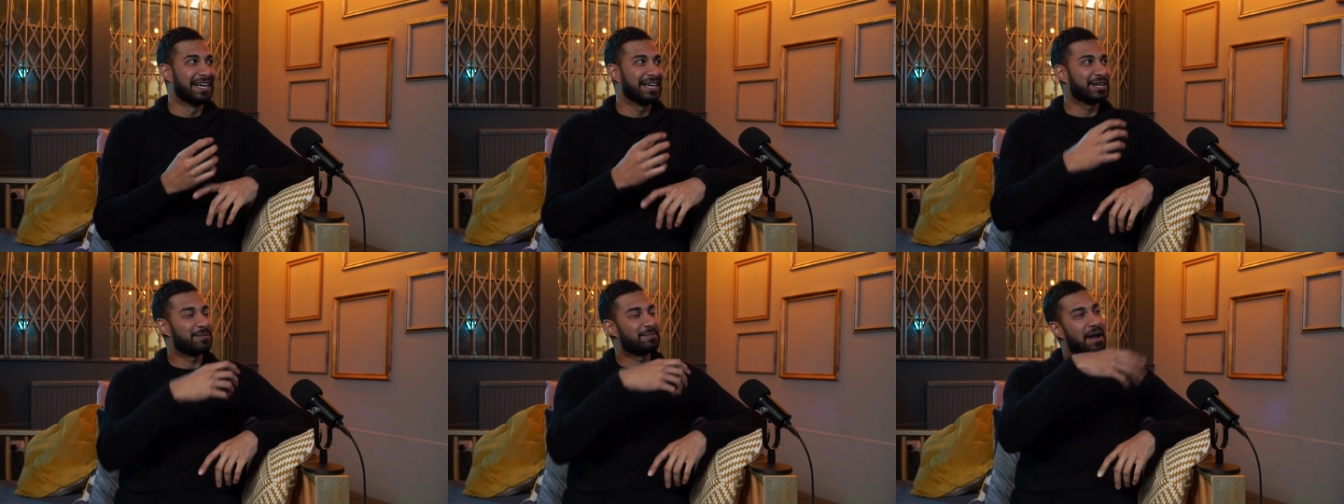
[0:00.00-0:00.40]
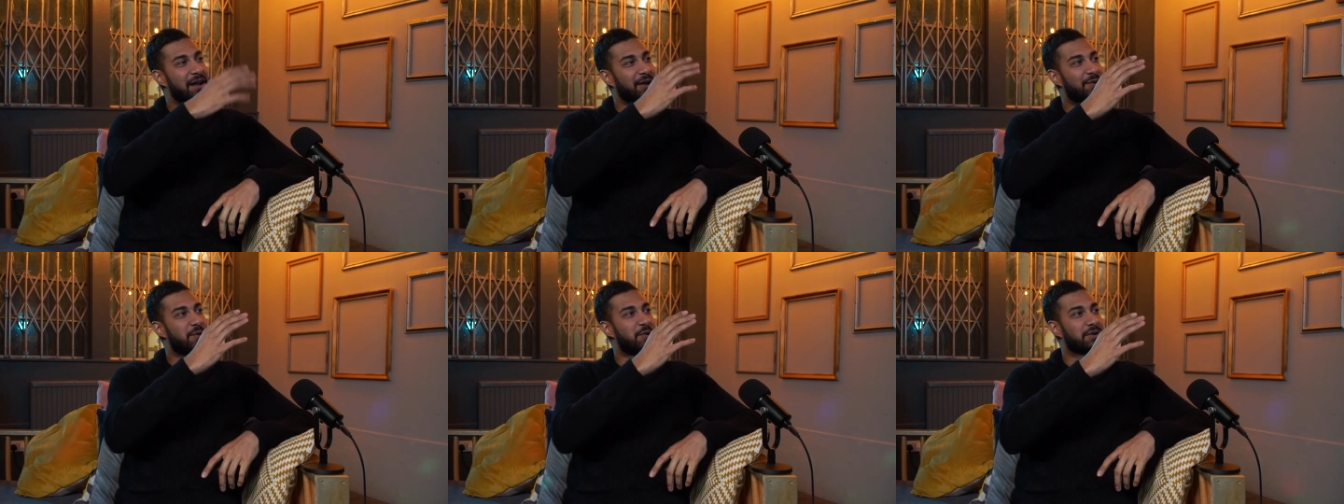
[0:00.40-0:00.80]
in a
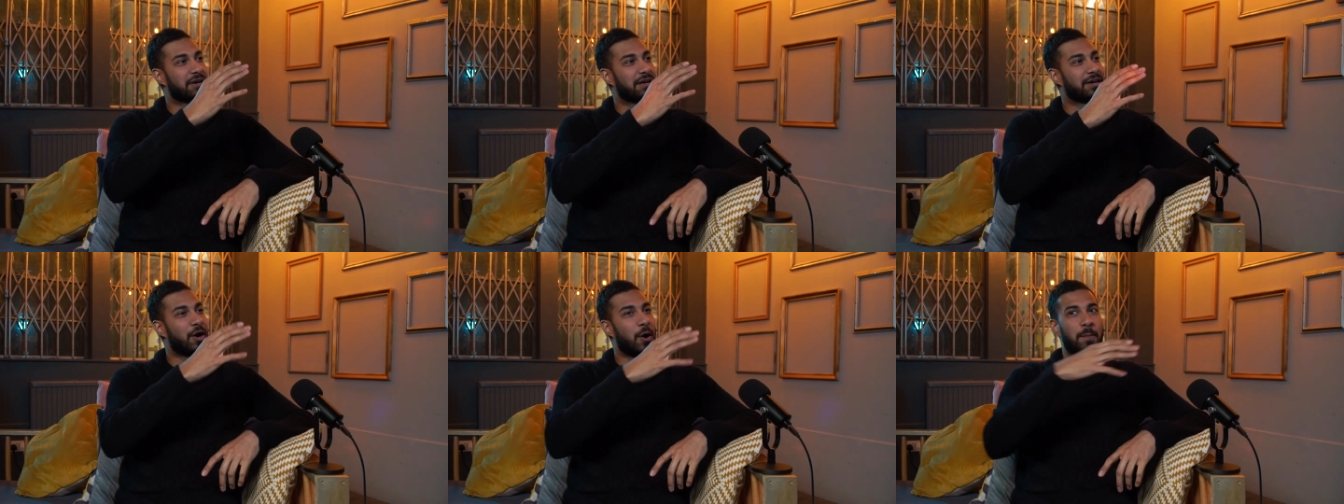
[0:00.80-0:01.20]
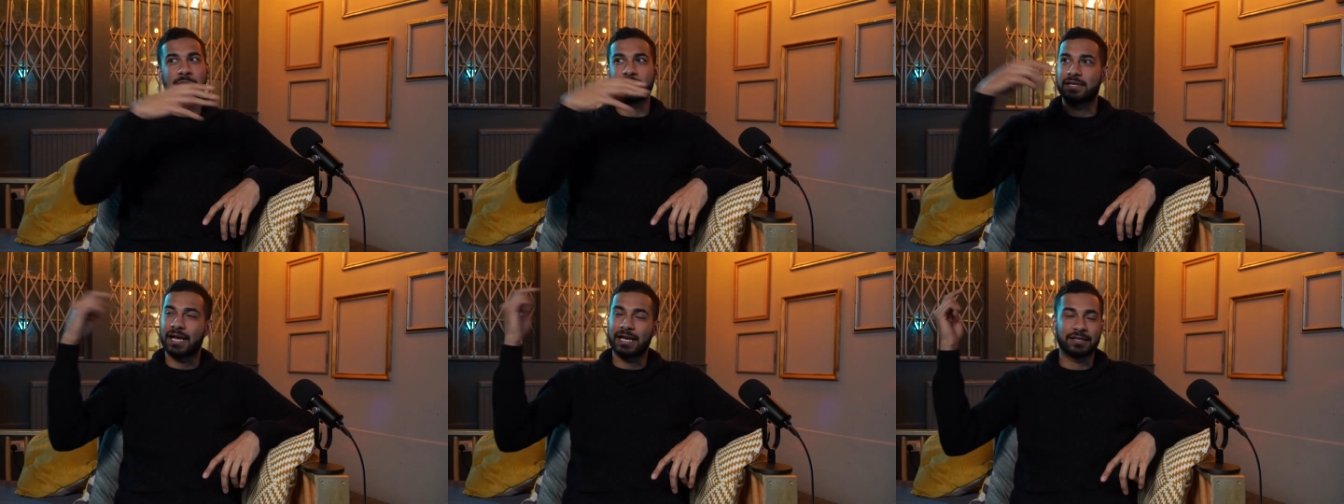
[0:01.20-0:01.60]
back corner
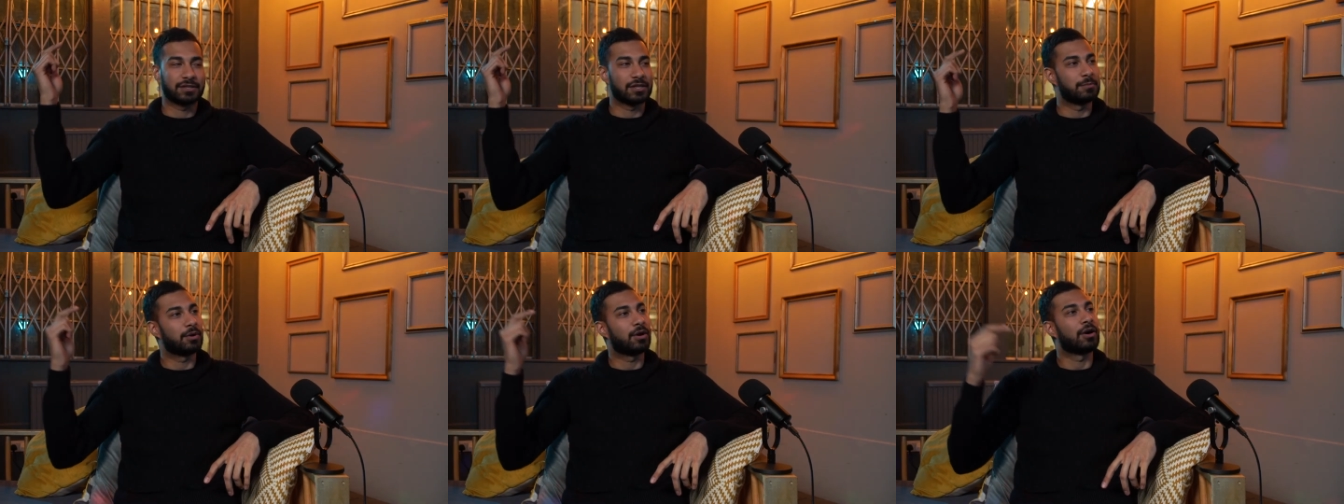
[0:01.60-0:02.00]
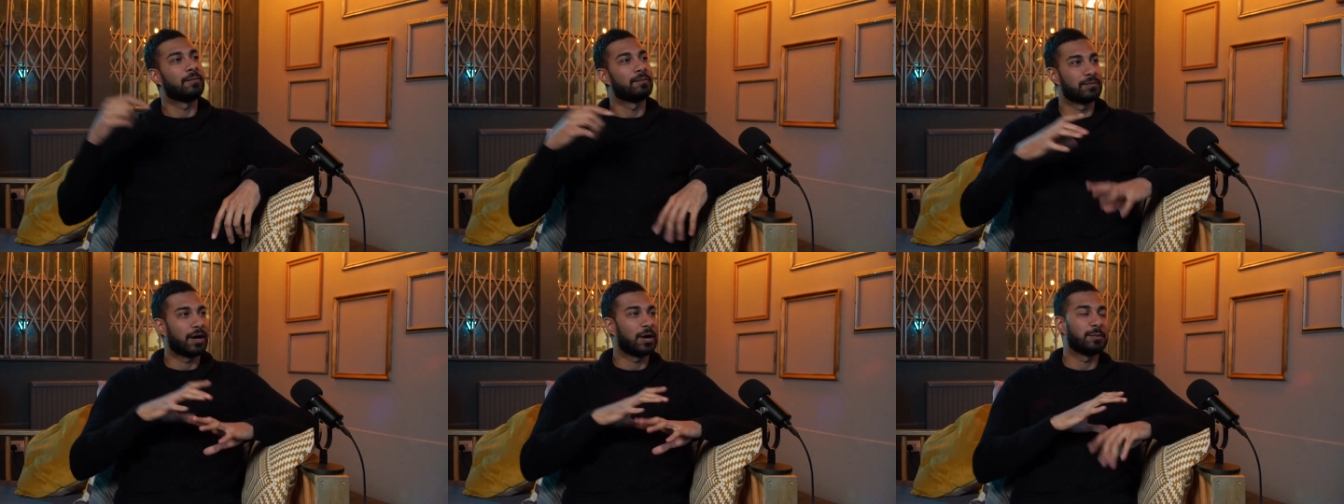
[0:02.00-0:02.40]
opposite end to the bar.
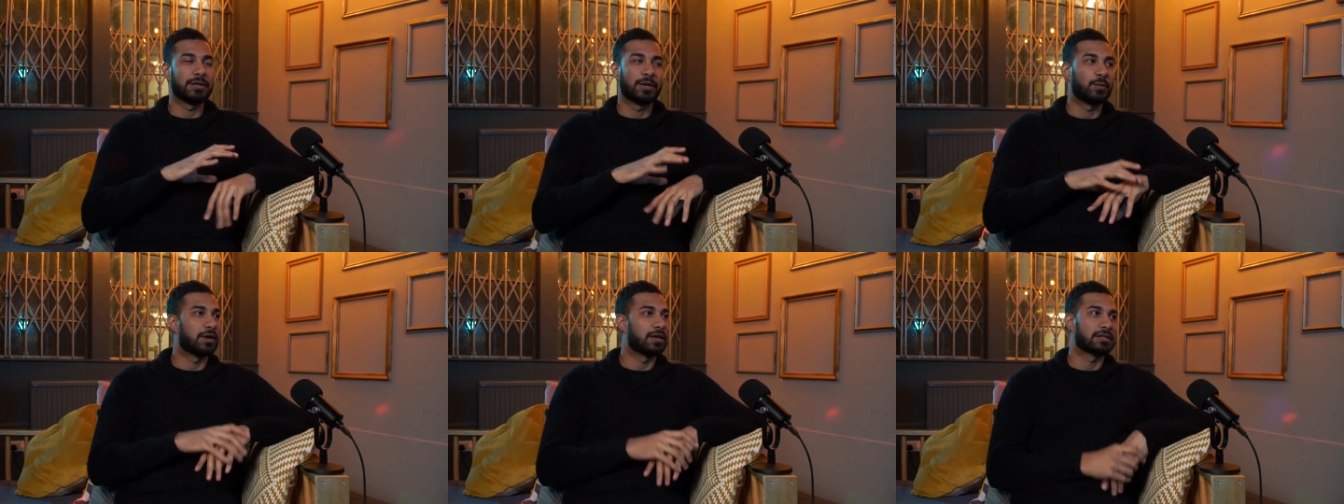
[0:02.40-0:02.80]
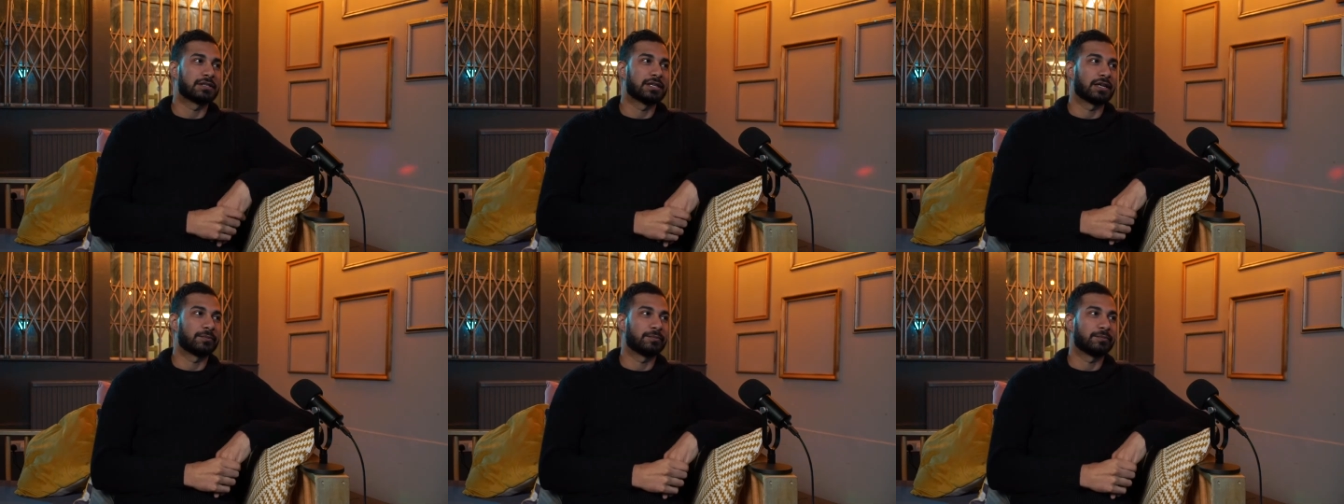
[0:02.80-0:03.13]
That would be the worst thing.